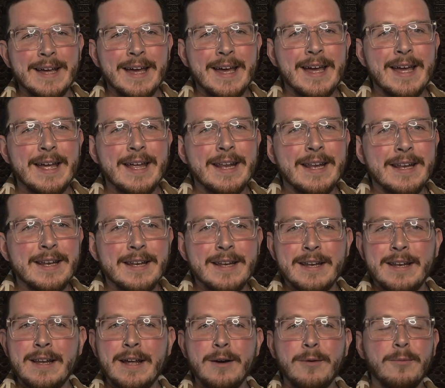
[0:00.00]
And
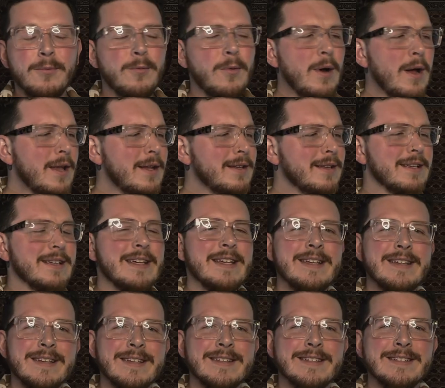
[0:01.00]
now, what
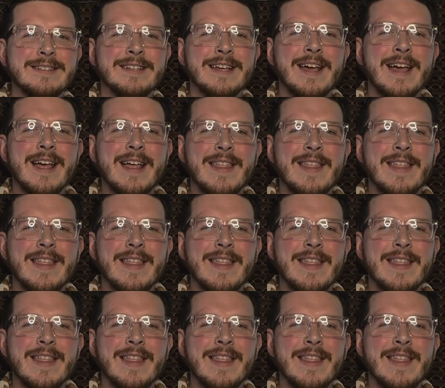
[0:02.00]
is